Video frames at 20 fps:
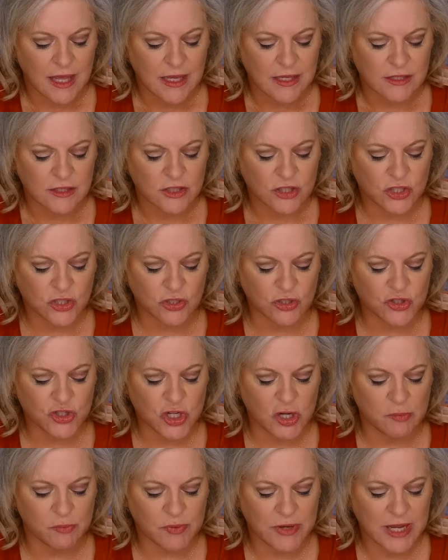
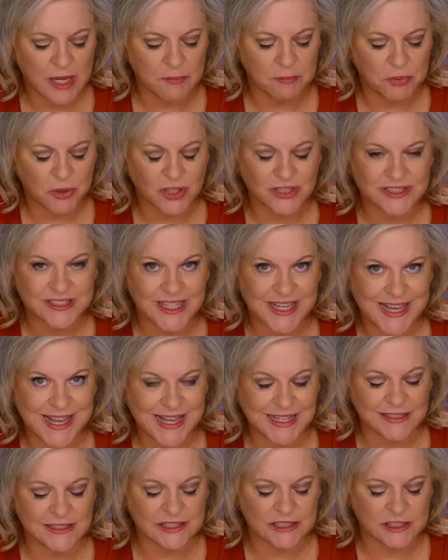Sergio Brown puts
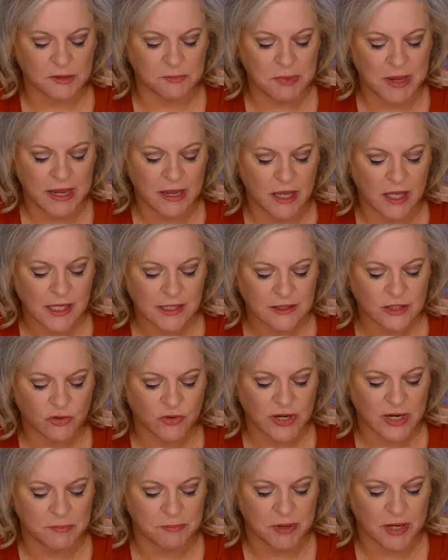
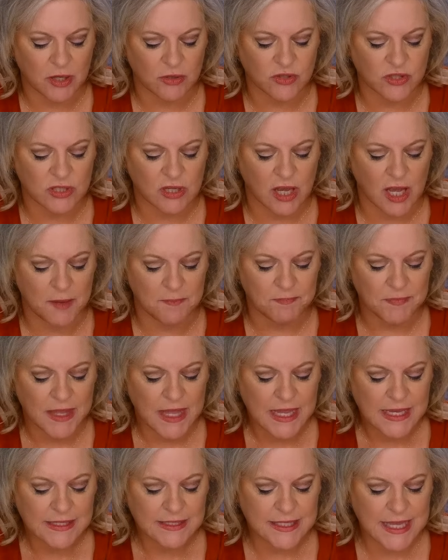Instagram posts up
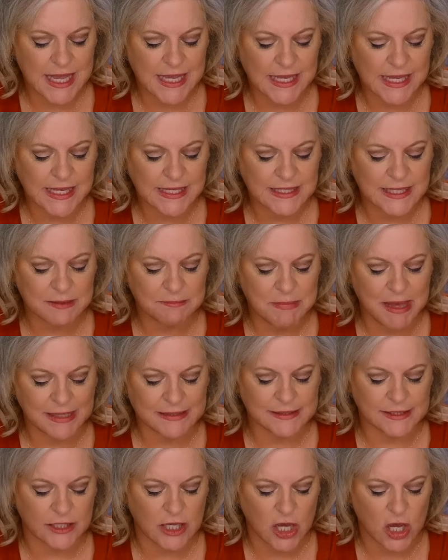saying he's in
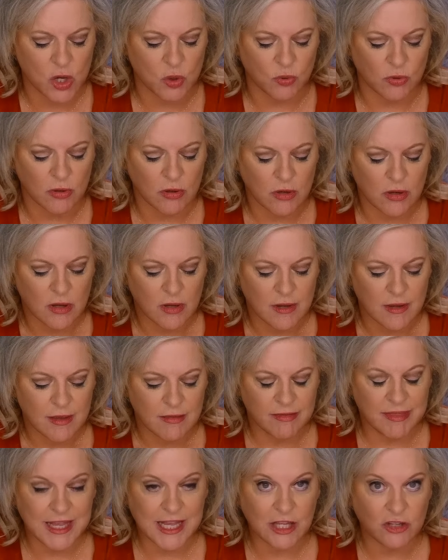Mexico.
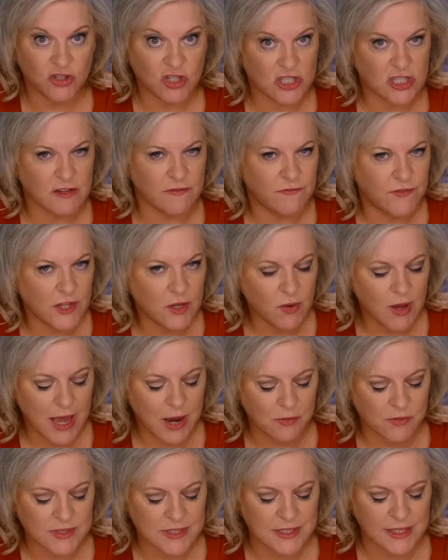Then, just a few
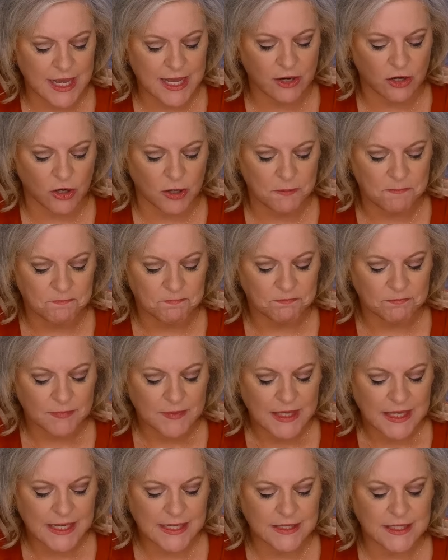hours later,
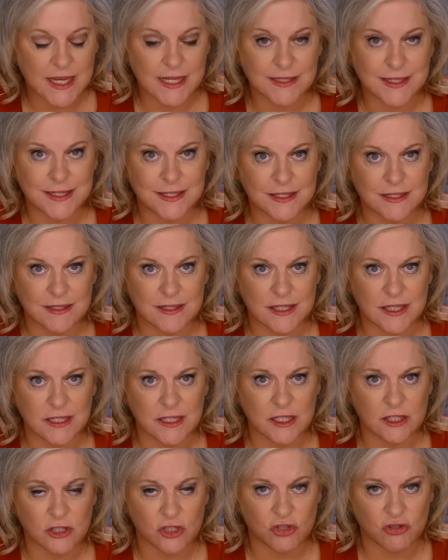he says he's in
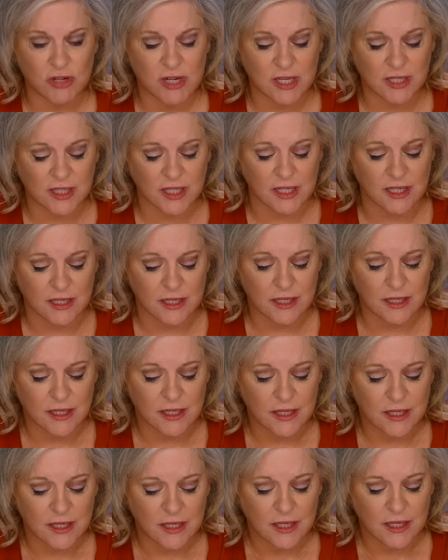Sydney, Australia.
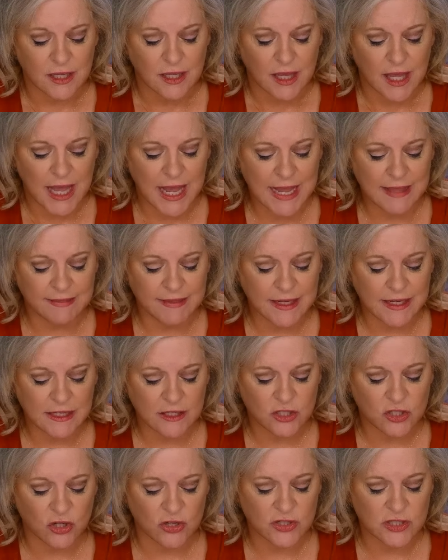And then he
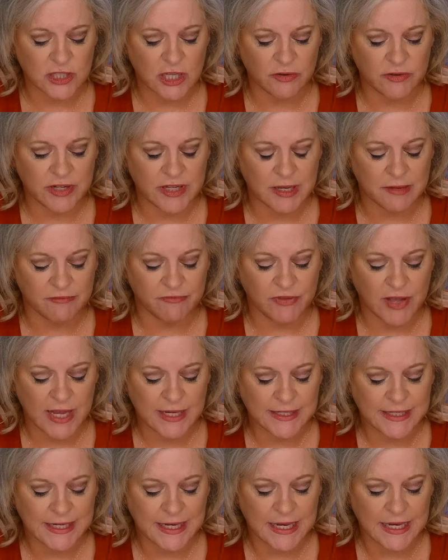starts loading up
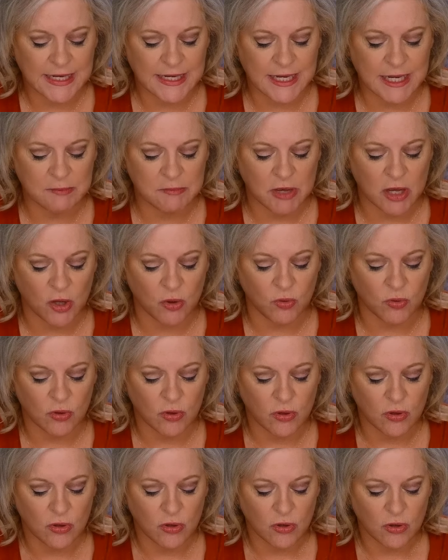Finding Nemo
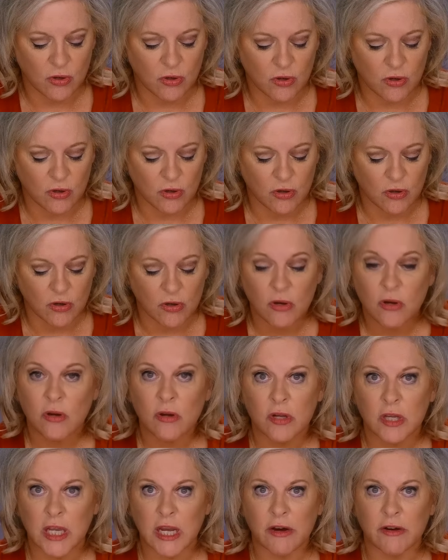
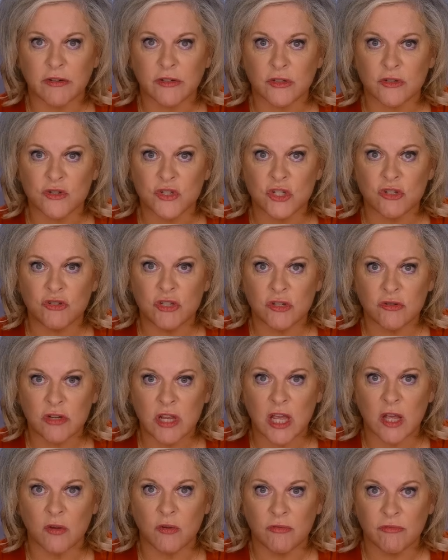characters. You do know